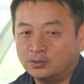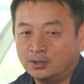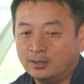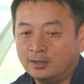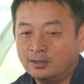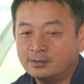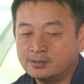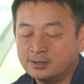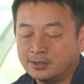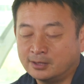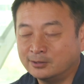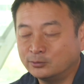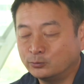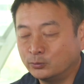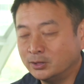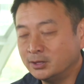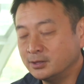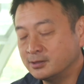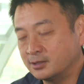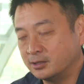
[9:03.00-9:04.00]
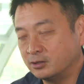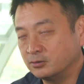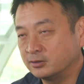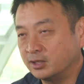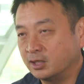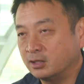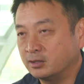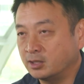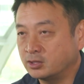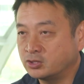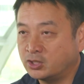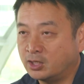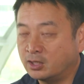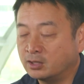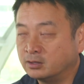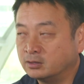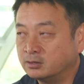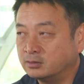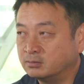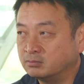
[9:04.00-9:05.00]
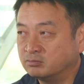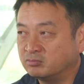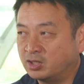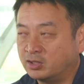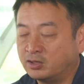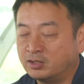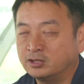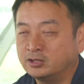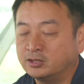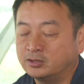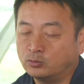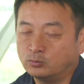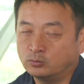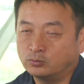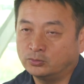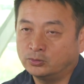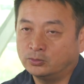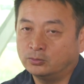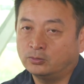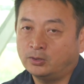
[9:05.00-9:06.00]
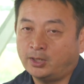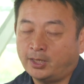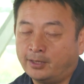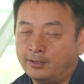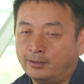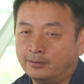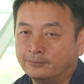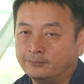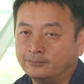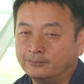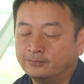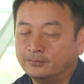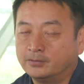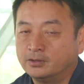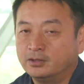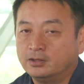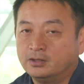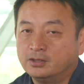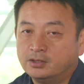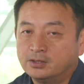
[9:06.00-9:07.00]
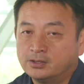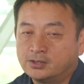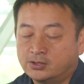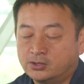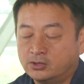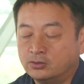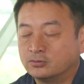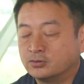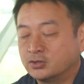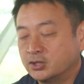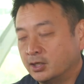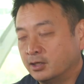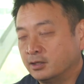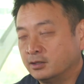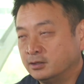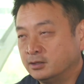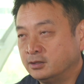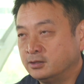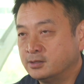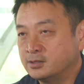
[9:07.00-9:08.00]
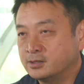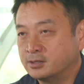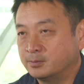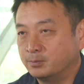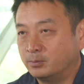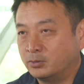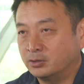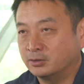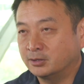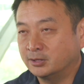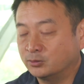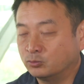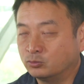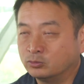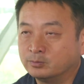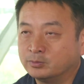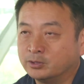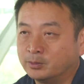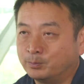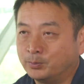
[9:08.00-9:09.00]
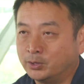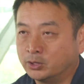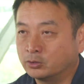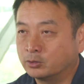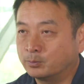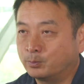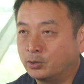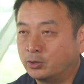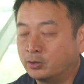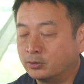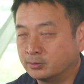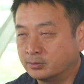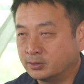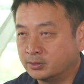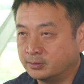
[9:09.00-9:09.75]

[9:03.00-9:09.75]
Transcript: unless China really slows down, I think we'll have still Chinese market will be a bigger part